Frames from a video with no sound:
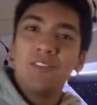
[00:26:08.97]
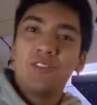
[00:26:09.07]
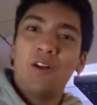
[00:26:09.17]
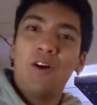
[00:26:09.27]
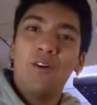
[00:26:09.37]

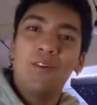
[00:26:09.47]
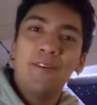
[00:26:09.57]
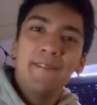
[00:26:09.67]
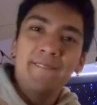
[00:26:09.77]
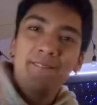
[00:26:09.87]
So
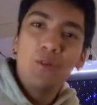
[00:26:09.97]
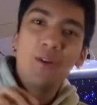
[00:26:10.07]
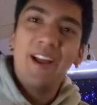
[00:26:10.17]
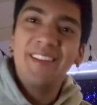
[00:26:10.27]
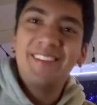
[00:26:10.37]
you
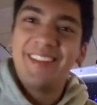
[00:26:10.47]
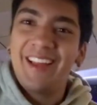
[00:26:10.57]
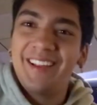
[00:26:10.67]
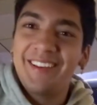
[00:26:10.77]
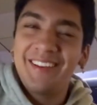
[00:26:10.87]
guys
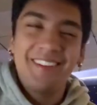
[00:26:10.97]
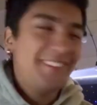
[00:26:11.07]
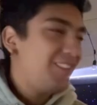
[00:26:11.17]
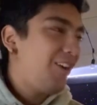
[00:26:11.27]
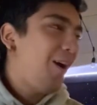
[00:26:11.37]
like
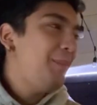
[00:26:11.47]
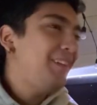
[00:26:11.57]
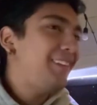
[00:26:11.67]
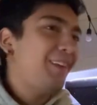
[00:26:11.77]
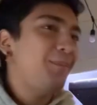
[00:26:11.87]

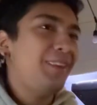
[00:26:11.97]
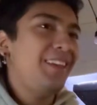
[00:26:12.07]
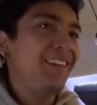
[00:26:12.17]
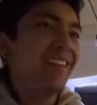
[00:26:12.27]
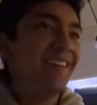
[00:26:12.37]
comment
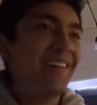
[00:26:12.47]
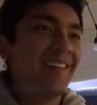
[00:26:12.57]
something,